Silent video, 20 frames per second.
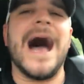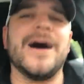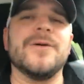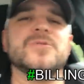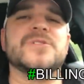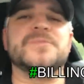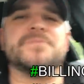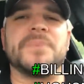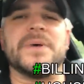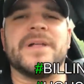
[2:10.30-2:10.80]

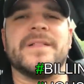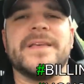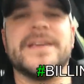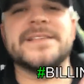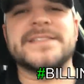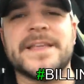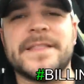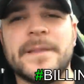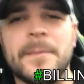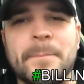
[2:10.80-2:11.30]
House
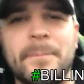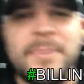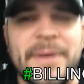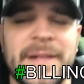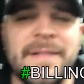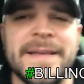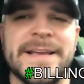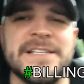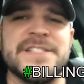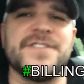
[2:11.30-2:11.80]
Billings and the
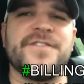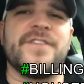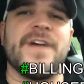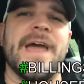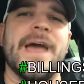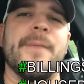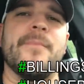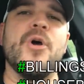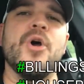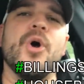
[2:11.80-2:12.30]
Billings
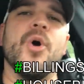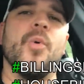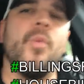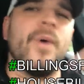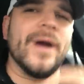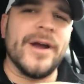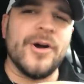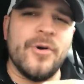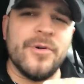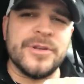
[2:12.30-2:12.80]
fam.
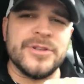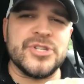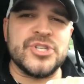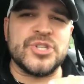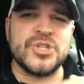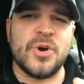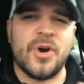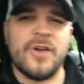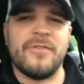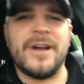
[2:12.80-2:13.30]
We're going to the
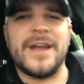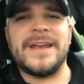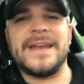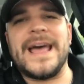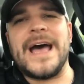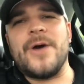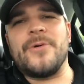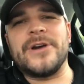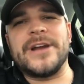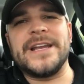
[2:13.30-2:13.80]
store right
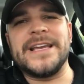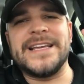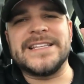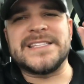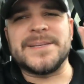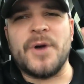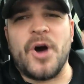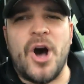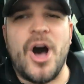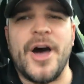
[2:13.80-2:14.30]
now. We're gonna get
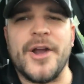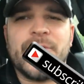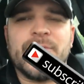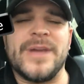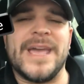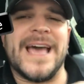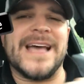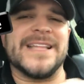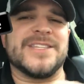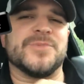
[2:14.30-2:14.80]
some
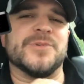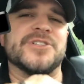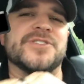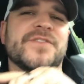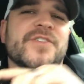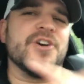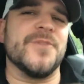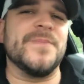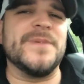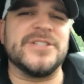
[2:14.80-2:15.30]
AutoCats, which
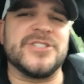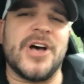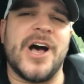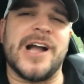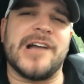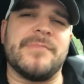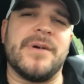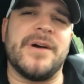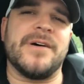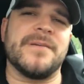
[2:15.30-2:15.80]
you've heard me
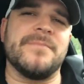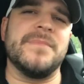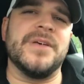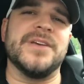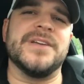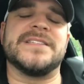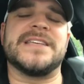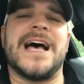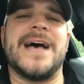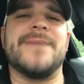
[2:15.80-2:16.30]
talk about a
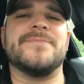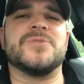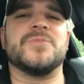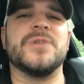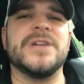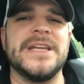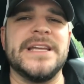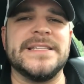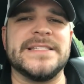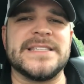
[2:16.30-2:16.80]
million times.
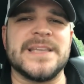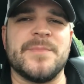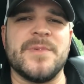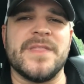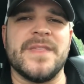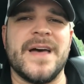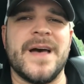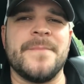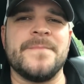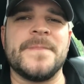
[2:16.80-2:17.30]
We need some
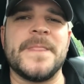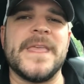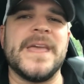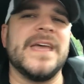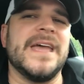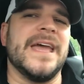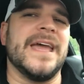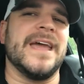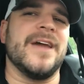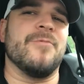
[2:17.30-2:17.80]
of them,
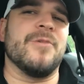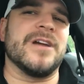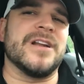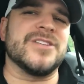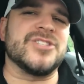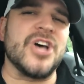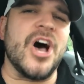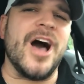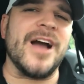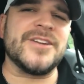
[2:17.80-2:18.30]
and we're gonna
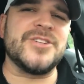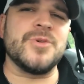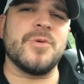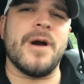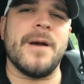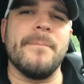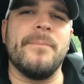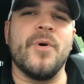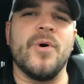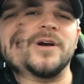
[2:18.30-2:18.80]
talk to
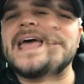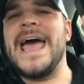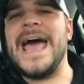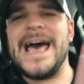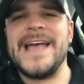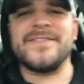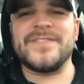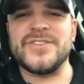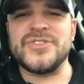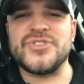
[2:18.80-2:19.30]
our boy
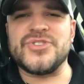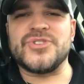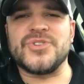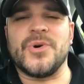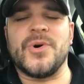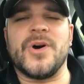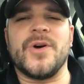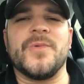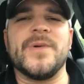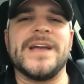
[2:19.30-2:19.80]
at the
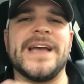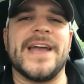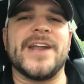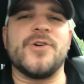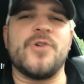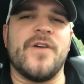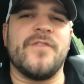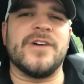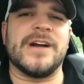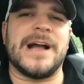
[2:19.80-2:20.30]
store. We
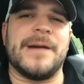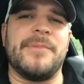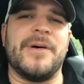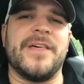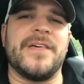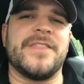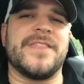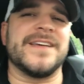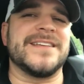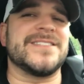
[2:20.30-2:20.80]
gotta go over a couple
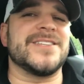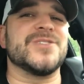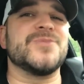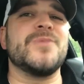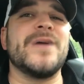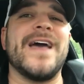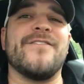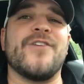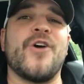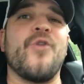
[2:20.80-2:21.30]
other things because
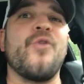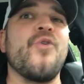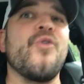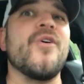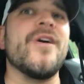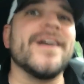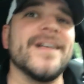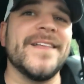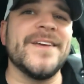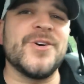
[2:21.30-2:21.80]
we have a
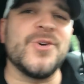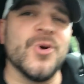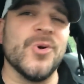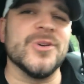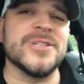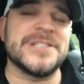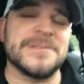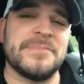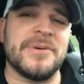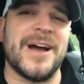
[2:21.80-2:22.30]
really
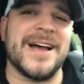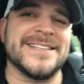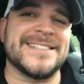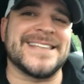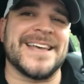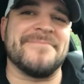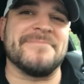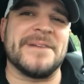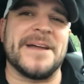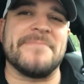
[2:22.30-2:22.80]
cool surprise
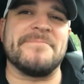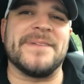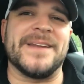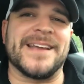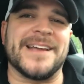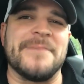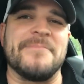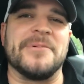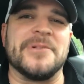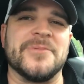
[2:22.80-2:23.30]
coming up in
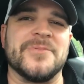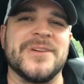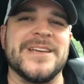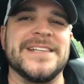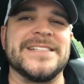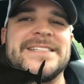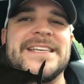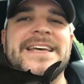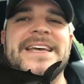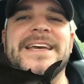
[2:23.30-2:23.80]
a couple of
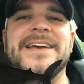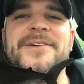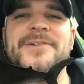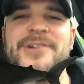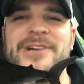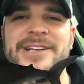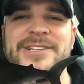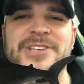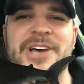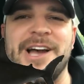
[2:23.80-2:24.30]
weeks.
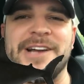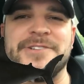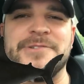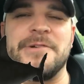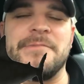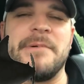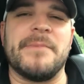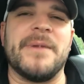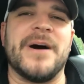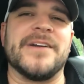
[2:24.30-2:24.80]
We're gonna talk
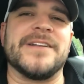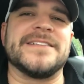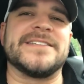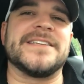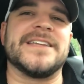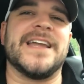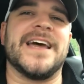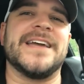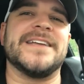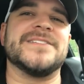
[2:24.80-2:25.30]
to him about it
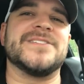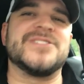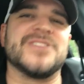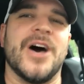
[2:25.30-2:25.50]
tonight.